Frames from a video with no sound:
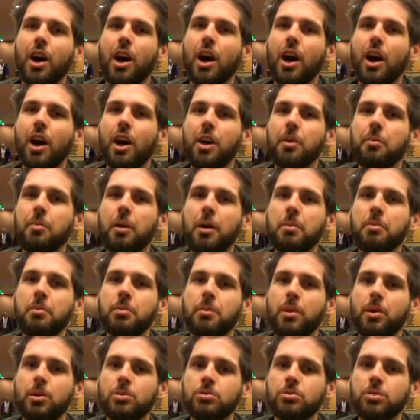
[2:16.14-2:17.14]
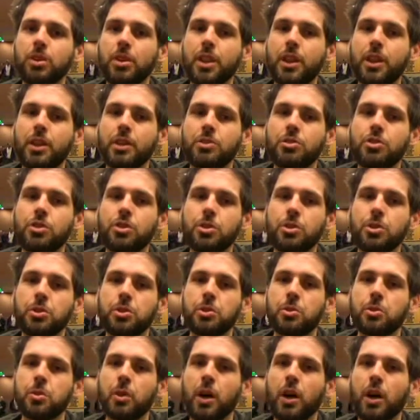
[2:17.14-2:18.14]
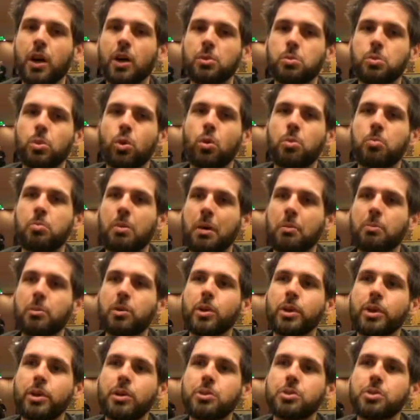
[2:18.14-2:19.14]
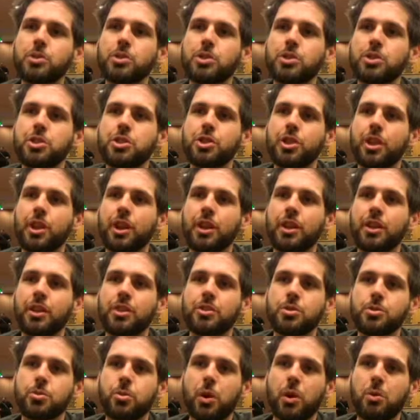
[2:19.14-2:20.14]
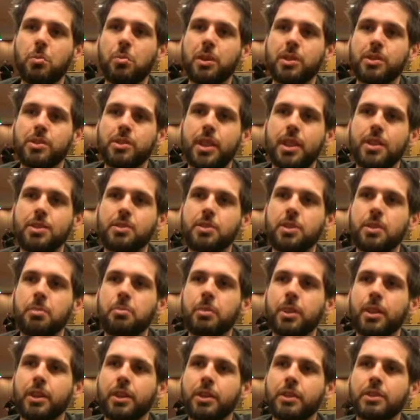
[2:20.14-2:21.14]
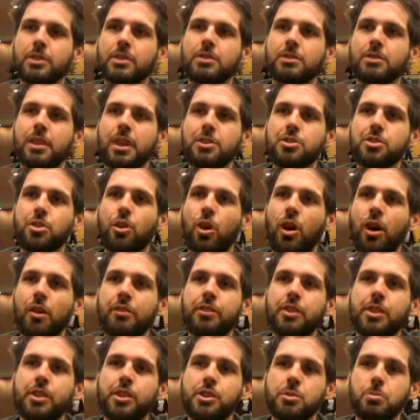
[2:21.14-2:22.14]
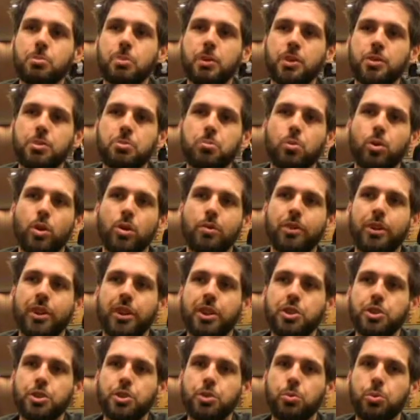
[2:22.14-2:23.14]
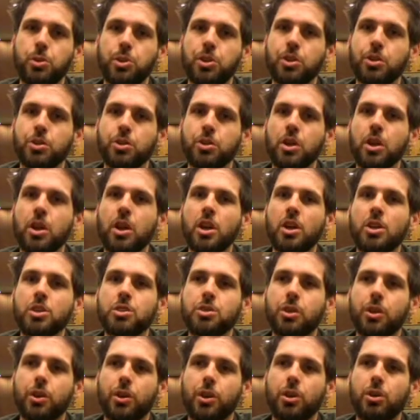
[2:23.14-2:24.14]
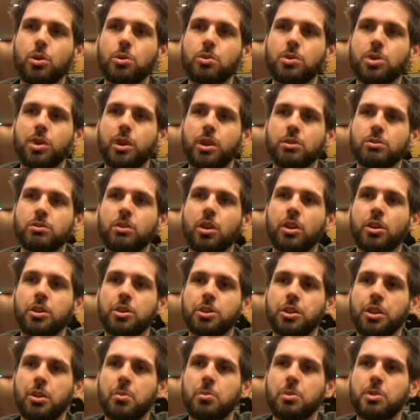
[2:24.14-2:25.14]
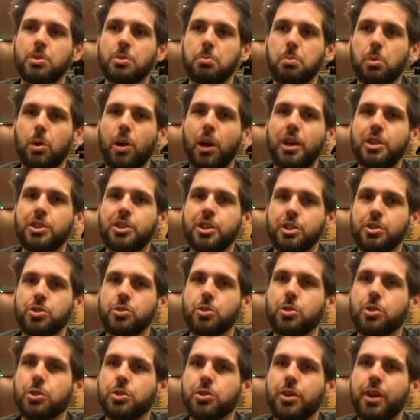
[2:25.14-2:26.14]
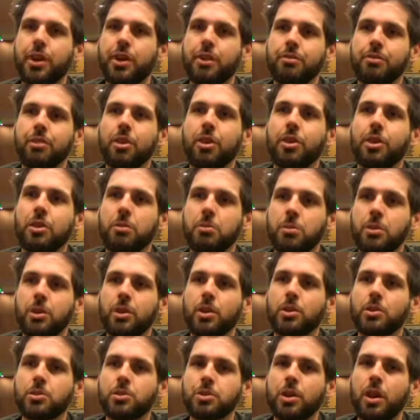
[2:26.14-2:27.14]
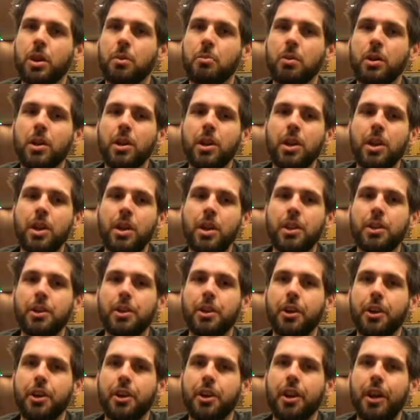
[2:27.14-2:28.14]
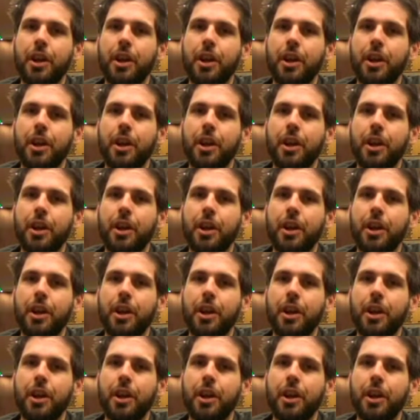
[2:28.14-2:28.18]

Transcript: I'm looking to roll memory usage in as well because that's something that is less obvious, but it's more of an issue when you start hosting large numbers of projects or your data volume goes up there.